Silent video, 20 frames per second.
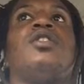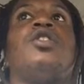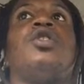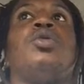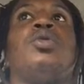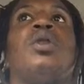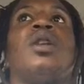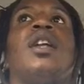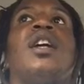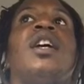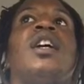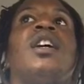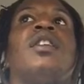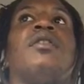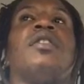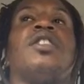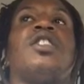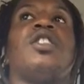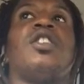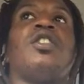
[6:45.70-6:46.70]
to
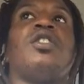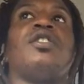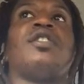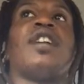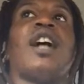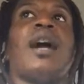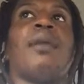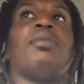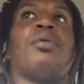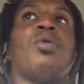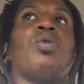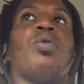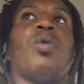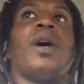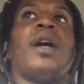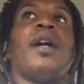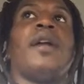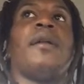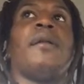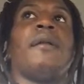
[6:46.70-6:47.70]
live a certain type of
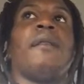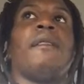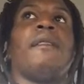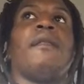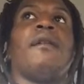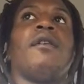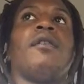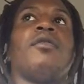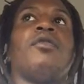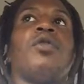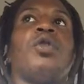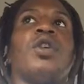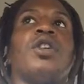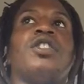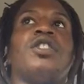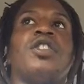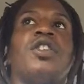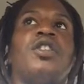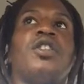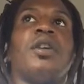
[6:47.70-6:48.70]
way for a
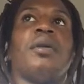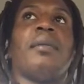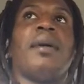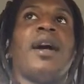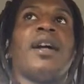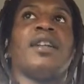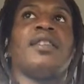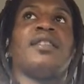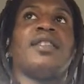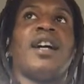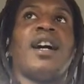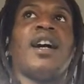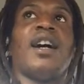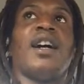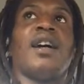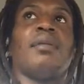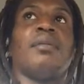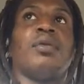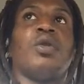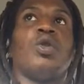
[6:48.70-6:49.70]
certain amount of
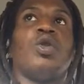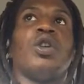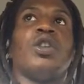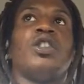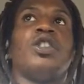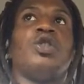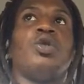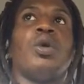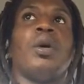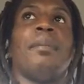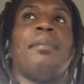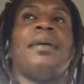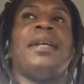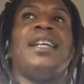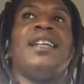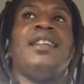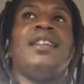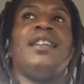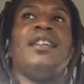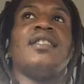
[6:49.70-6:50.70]
time or to
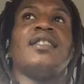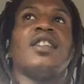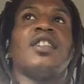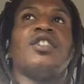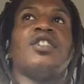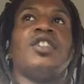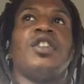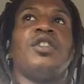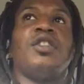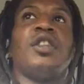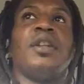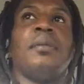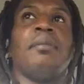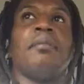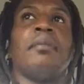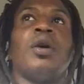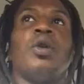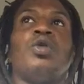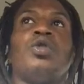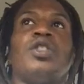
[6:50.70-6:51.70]
appease a certain
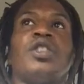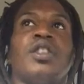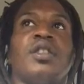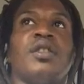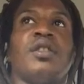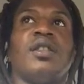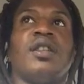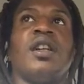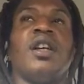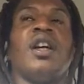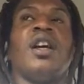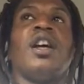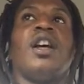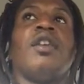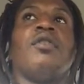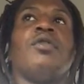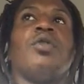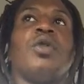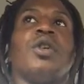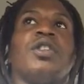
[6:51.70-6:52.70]
emotion
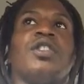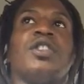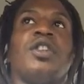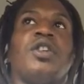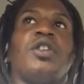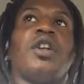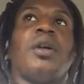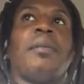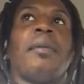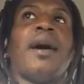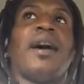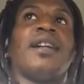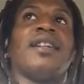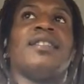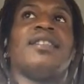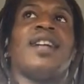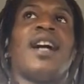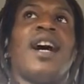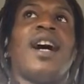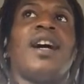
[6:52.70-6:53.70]
for a certain amount
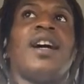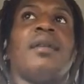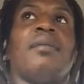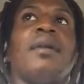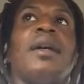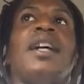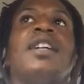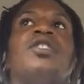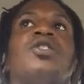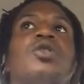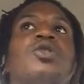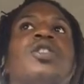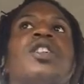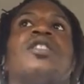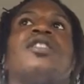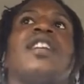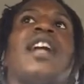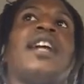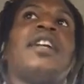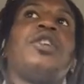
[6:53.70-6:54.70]
of time. So
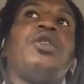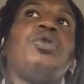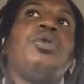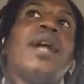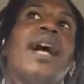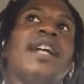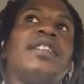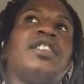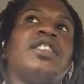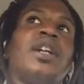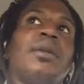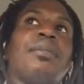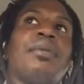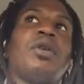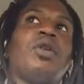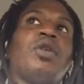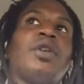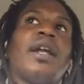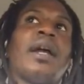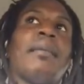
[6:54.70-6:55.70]
just like you not
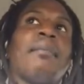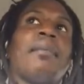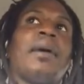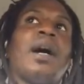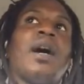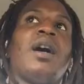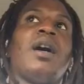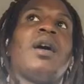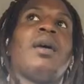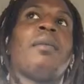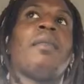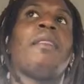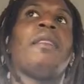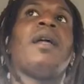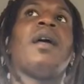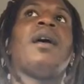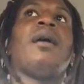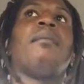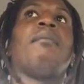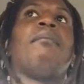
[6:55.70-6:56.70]
jumping on that bomb
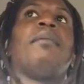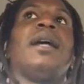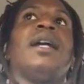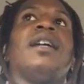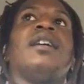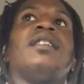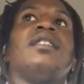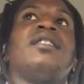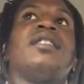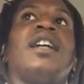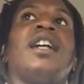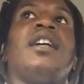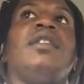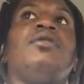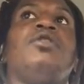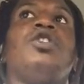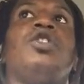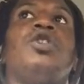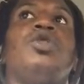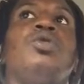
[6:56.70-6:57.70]
may have
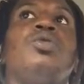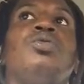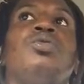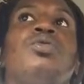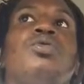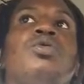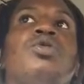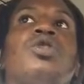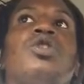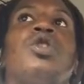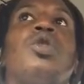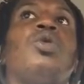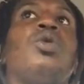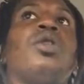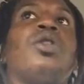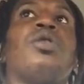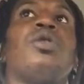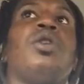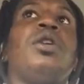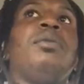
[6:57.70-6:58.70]
saved you two
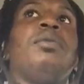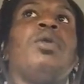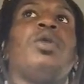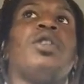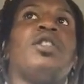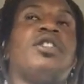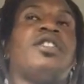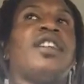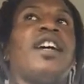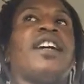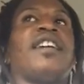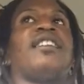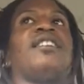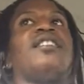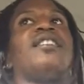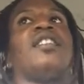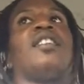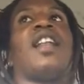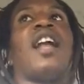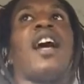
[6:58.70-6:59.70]
or three more
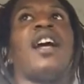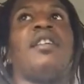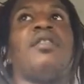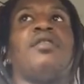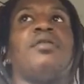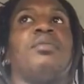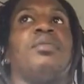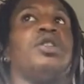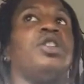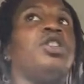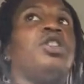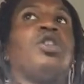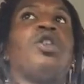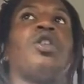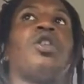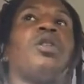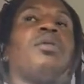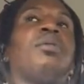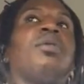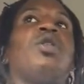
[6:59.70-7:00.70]
seconds of life, but you're
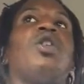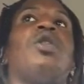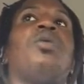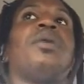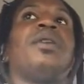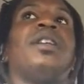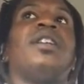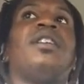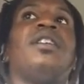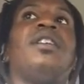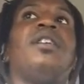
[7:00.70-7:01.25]
gonna blow it with it